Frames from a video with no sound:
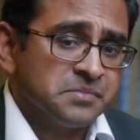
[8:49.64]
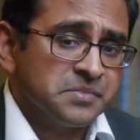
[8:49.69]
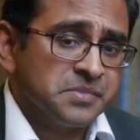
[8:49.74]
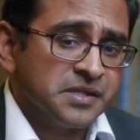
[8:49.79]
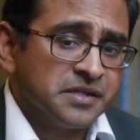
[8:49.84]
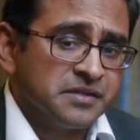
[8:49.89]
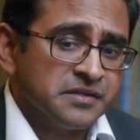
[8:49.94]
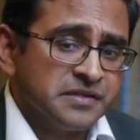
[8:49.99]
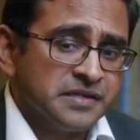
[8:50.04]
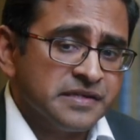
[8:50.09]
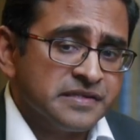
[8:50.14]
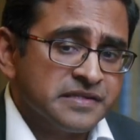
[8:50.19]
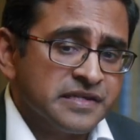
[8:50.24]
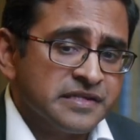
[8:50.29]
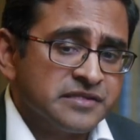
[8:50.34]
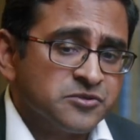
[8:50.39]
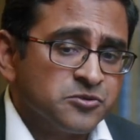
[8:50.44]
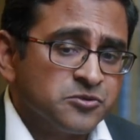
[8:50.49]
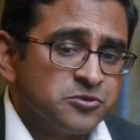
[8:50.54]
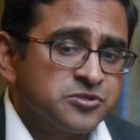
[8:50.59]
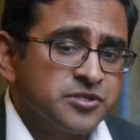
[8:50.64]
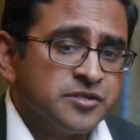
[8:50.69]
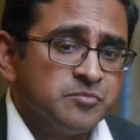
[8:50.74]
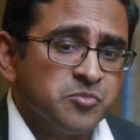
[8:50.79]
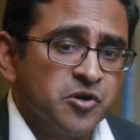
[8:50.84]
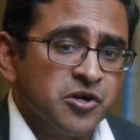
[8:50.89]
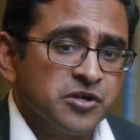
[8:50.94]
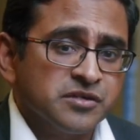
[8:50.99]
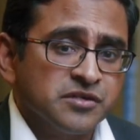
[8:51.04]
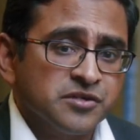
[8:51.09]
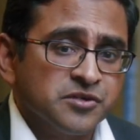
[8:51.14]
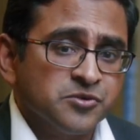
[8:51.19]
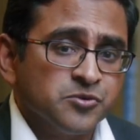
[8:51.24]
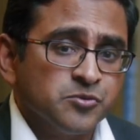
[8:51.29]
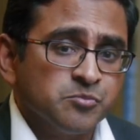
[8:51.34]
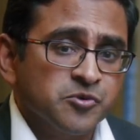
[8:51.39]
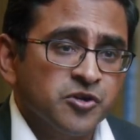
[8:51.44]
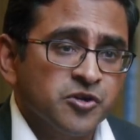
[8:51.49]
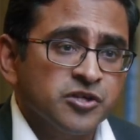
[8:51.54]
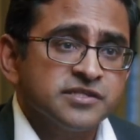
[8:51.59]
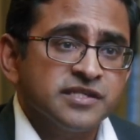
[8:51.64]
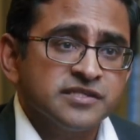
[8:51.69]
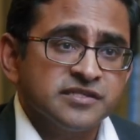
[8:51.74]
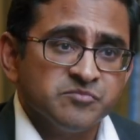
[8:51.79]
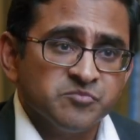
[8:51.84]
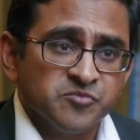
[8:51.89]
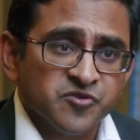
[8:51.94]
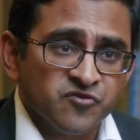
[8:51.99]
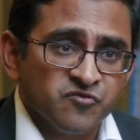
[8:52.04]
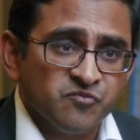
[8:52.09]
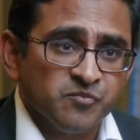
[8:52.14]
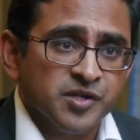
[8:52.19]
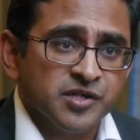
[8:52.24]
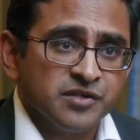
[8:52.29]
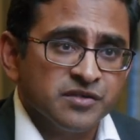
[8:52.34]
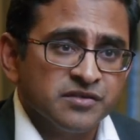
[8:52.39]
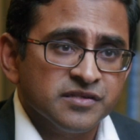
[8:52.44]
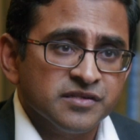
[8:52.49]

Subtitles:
it's also important to do process improvement.